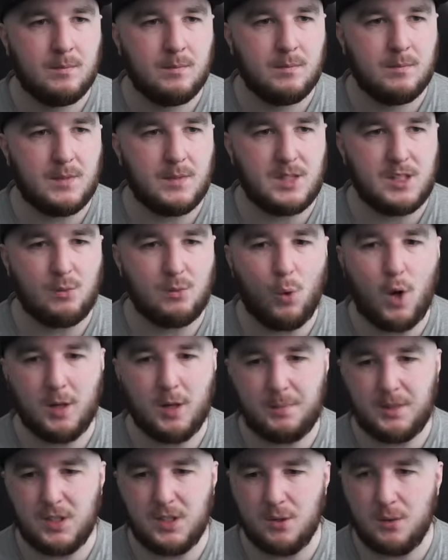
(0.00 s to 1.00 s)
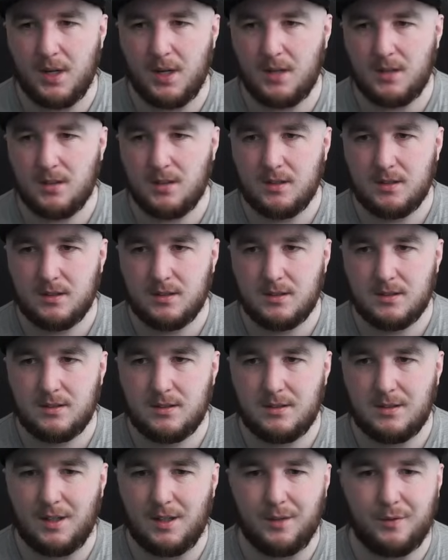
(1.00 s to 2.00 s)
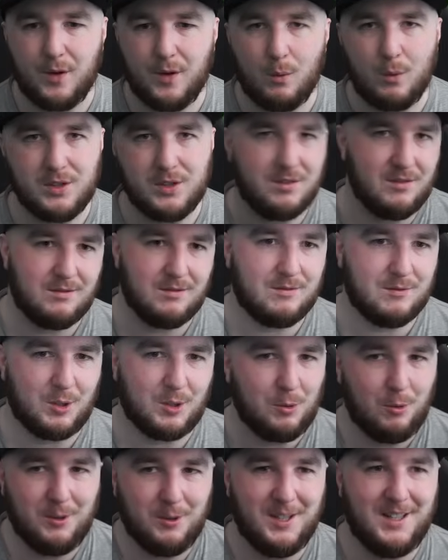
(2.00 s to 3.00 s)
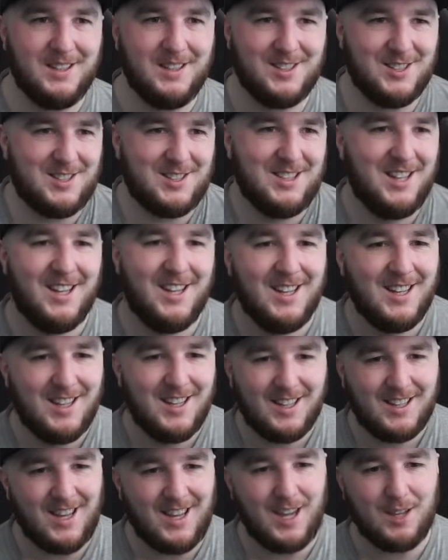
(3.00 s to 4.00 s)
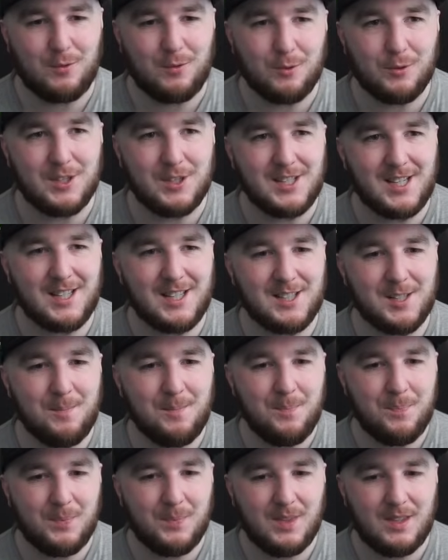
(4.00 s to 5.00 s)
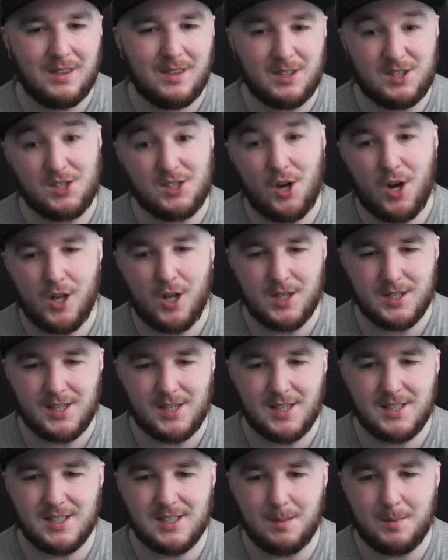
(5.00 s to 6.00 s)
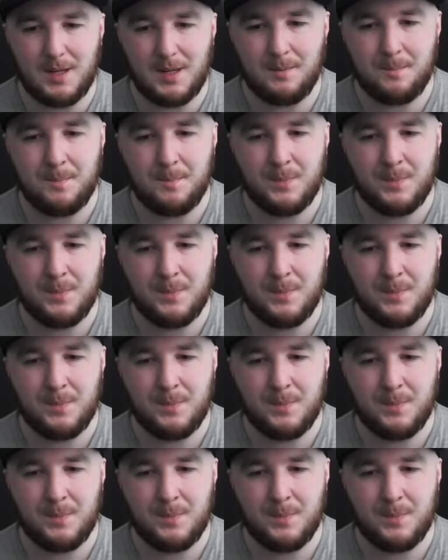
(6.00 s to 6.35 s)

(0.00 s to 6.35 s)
This is what I'd be doing. if I wasn't recording, just getting through the season, the start of the season, I mean.